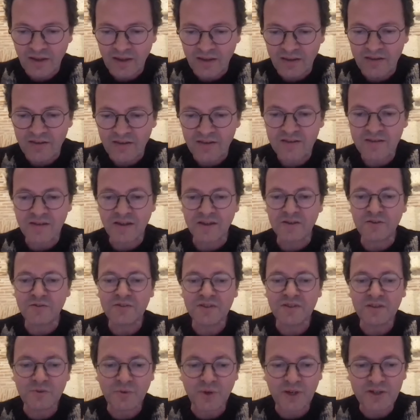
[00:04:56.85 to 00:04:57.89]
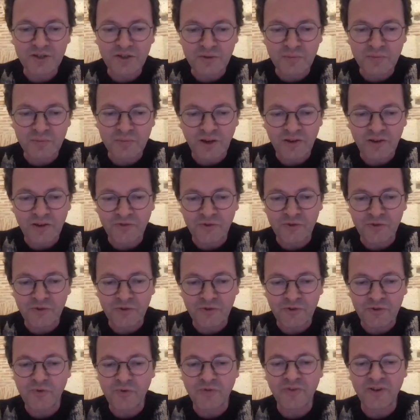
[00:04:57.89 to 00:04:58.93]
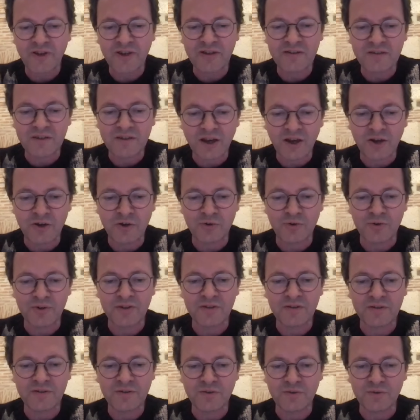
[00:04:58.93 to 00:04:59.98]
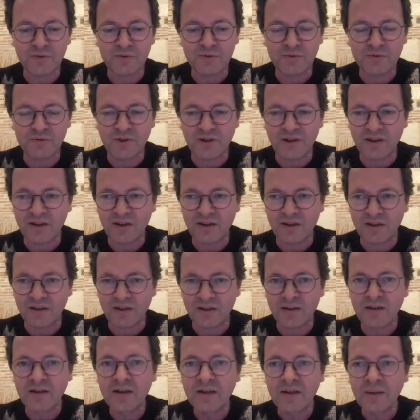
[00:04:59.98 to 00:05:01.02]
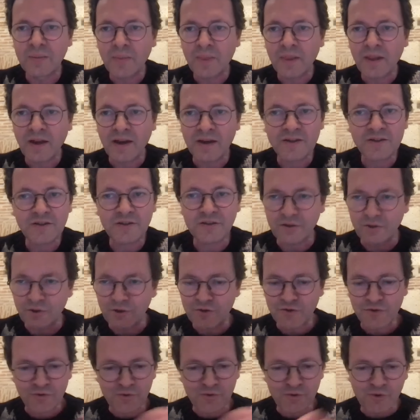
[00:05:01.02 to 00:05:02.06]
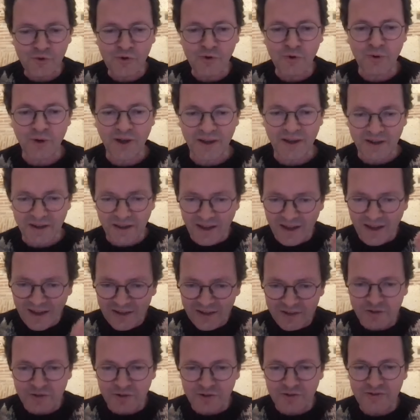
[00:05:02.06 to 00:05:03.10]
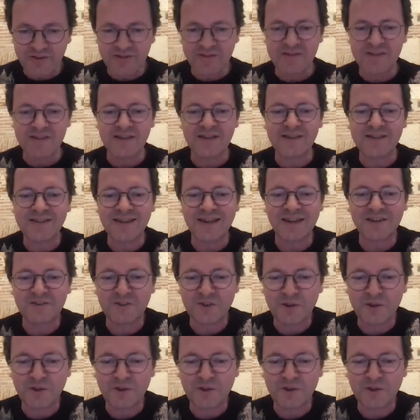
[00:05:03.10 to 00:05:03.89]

And in this kind of situation, my first reflex now is to actually go to Google and enter these exact